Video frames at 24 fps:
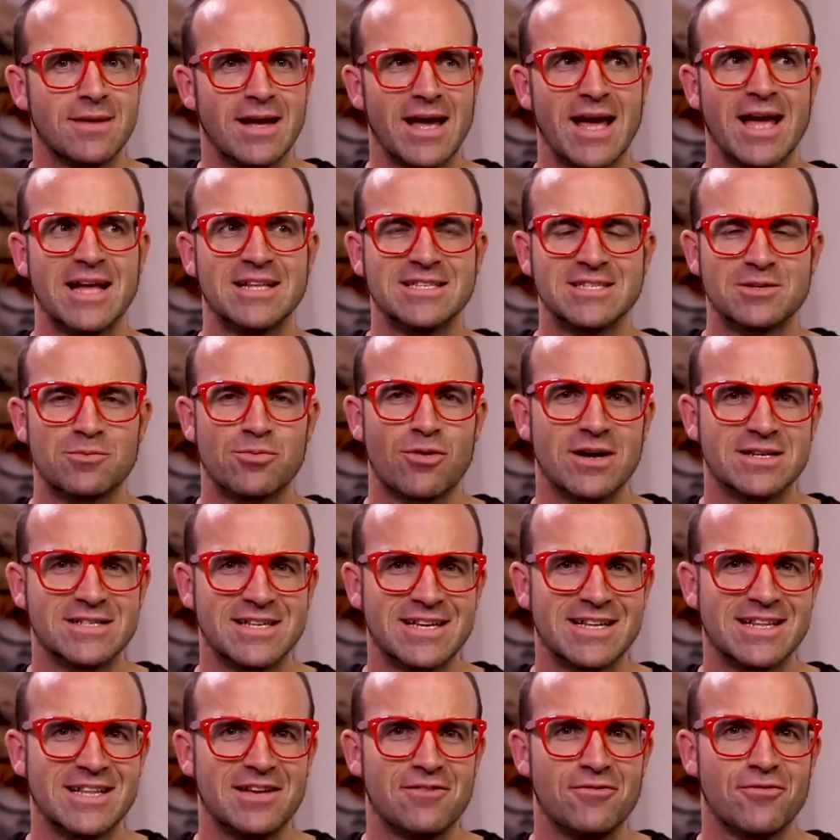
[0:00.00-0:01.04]
and
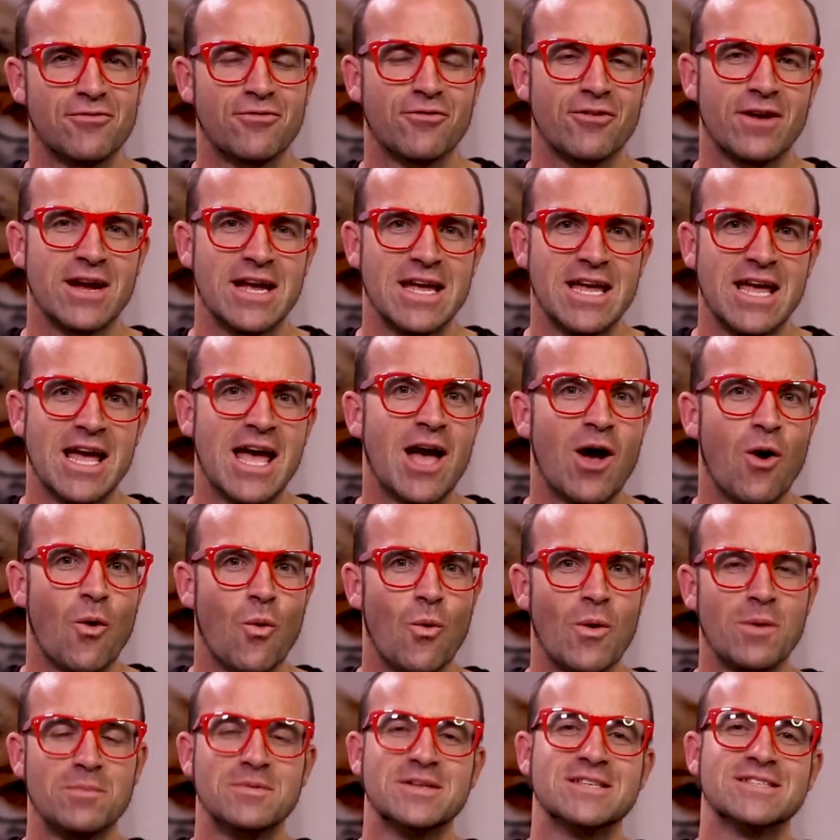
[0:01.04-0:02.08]
surprisingly free
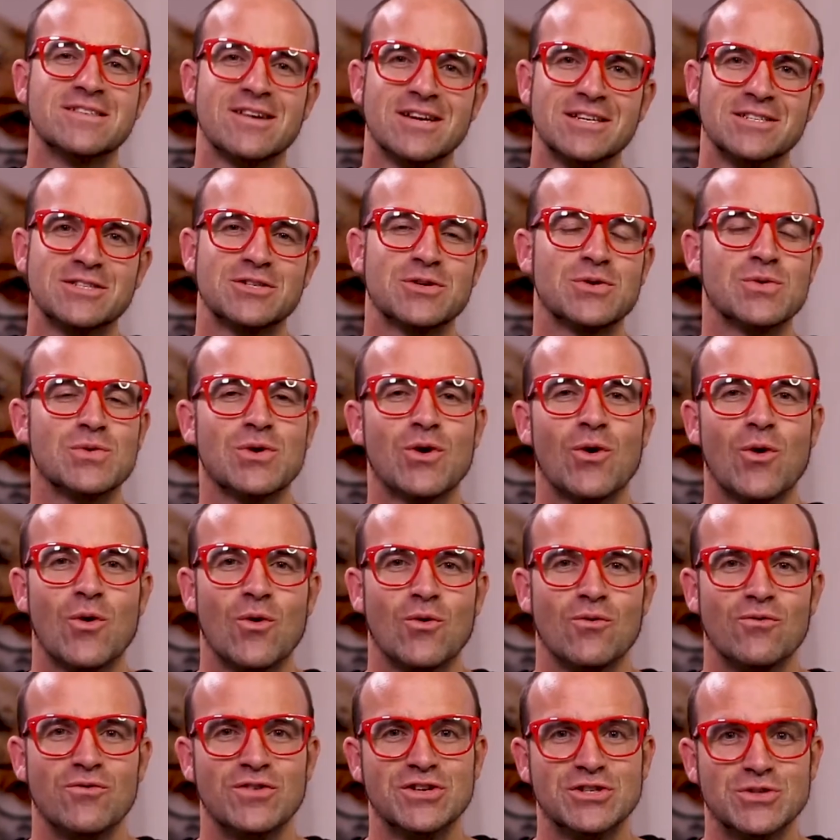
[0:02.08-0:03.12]
web design tool
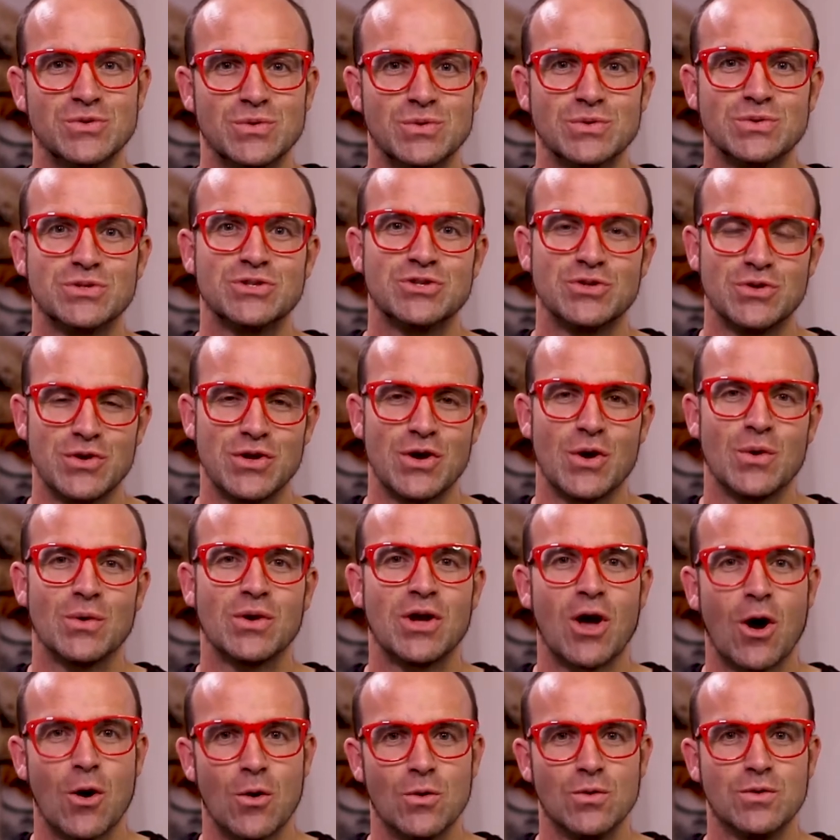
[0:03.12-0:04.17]
called Visual Studio
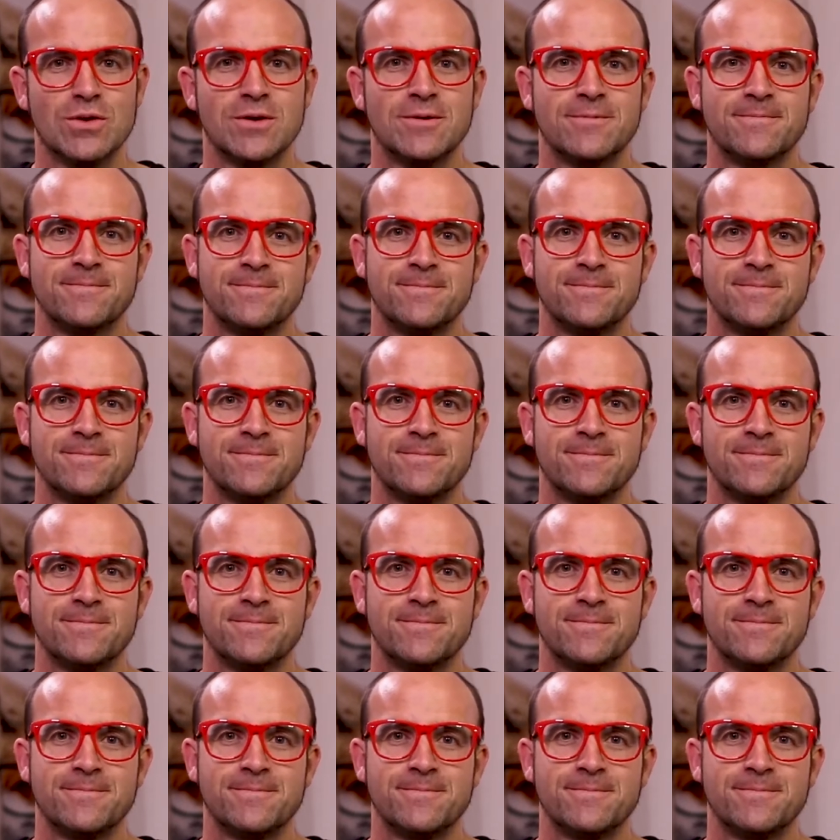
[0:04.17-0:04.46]
Code.